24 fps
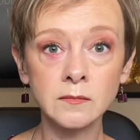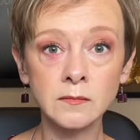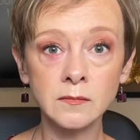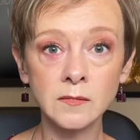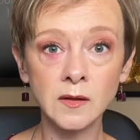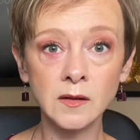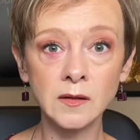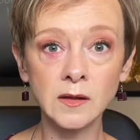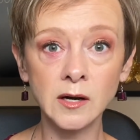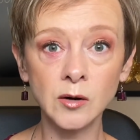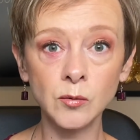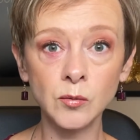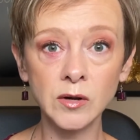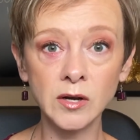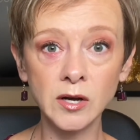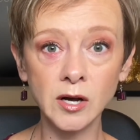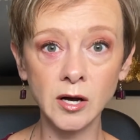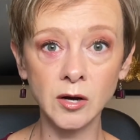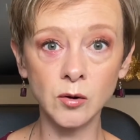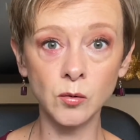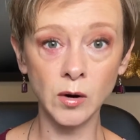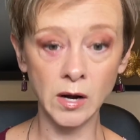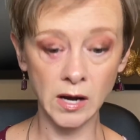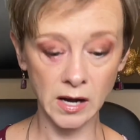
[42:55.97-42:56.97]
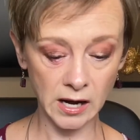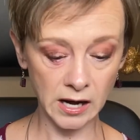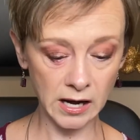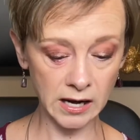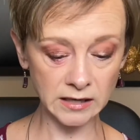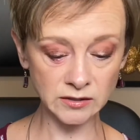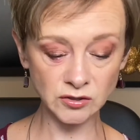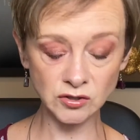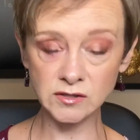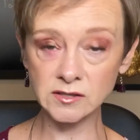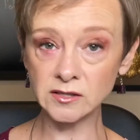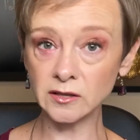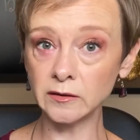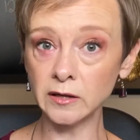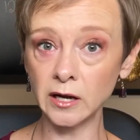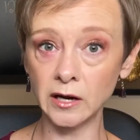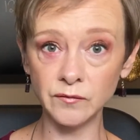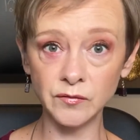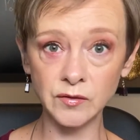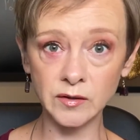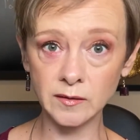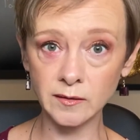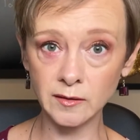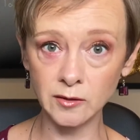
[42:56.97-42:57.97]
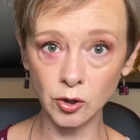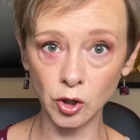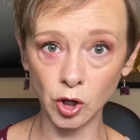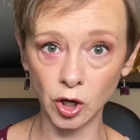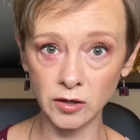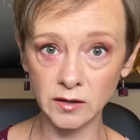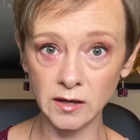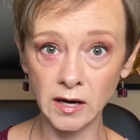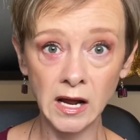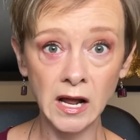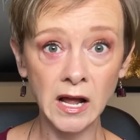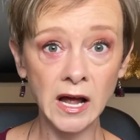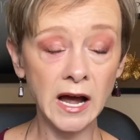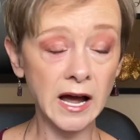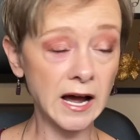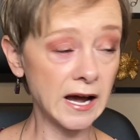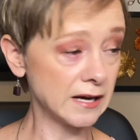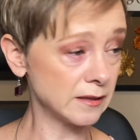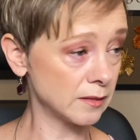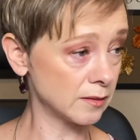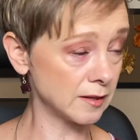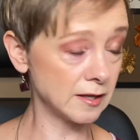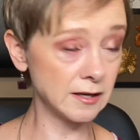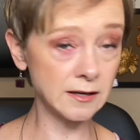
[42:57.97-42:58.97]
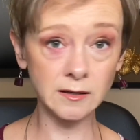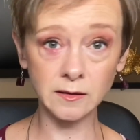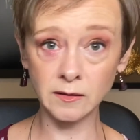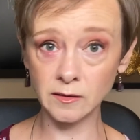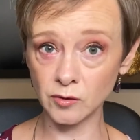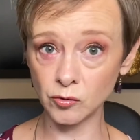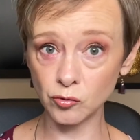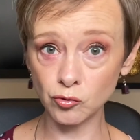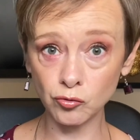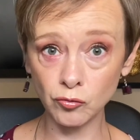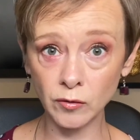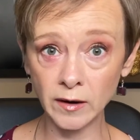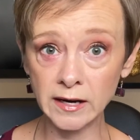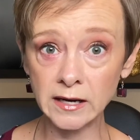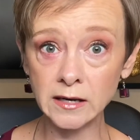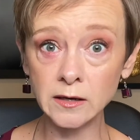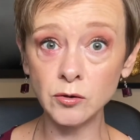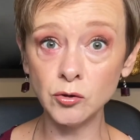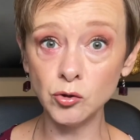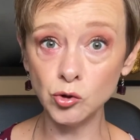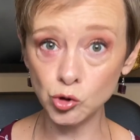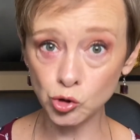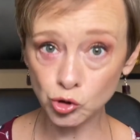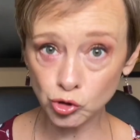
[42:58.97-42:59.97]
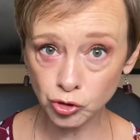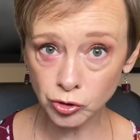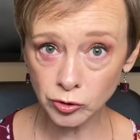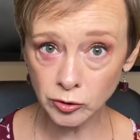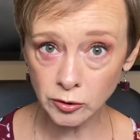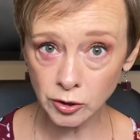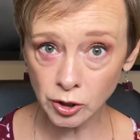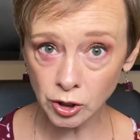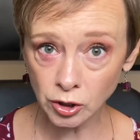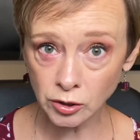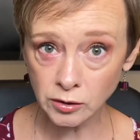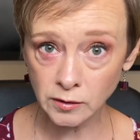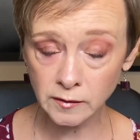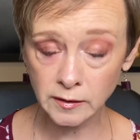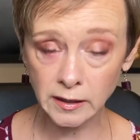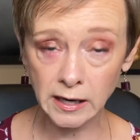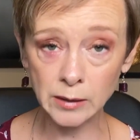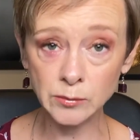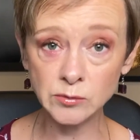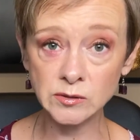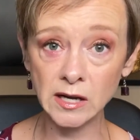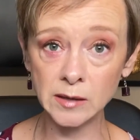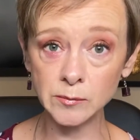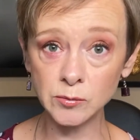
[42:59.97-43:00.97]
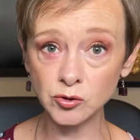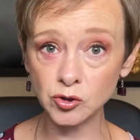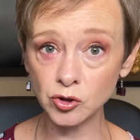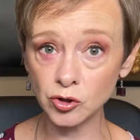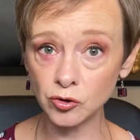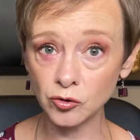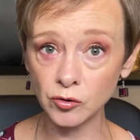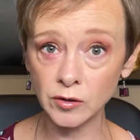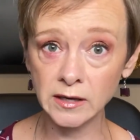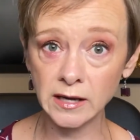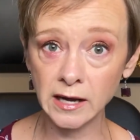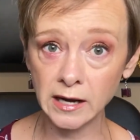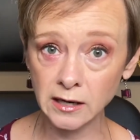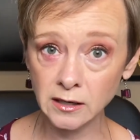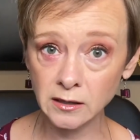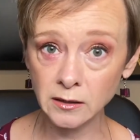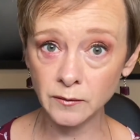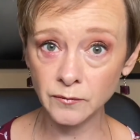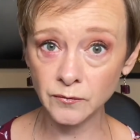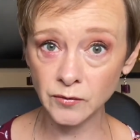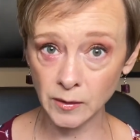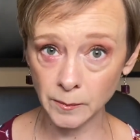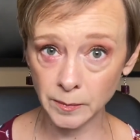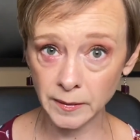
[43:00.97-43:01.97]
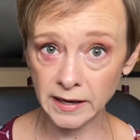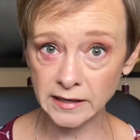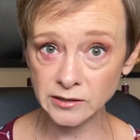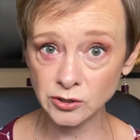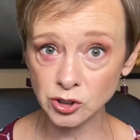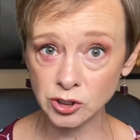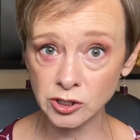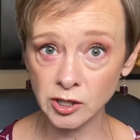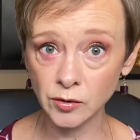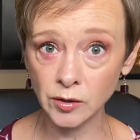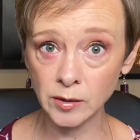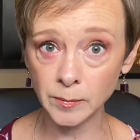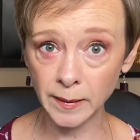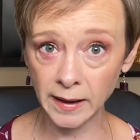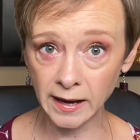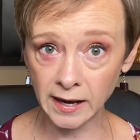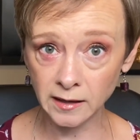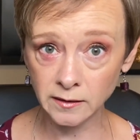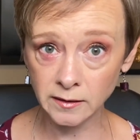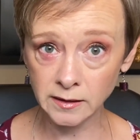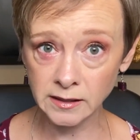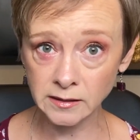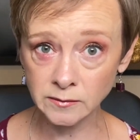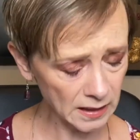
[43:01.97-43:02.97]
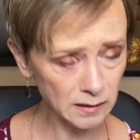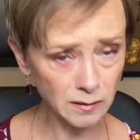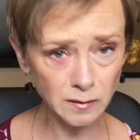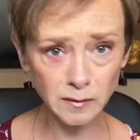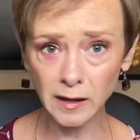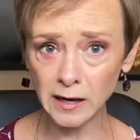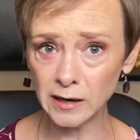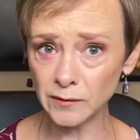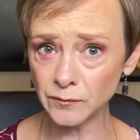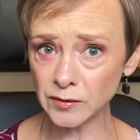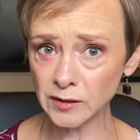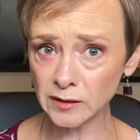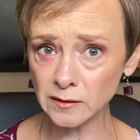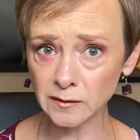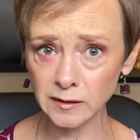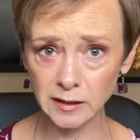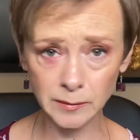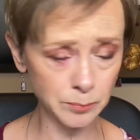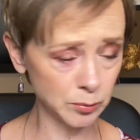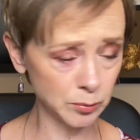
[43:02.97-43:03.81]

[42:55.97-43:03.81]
And there we go. I just love this look. I think it's a great neutral look that I was able to create from that cherry palette. Love the lip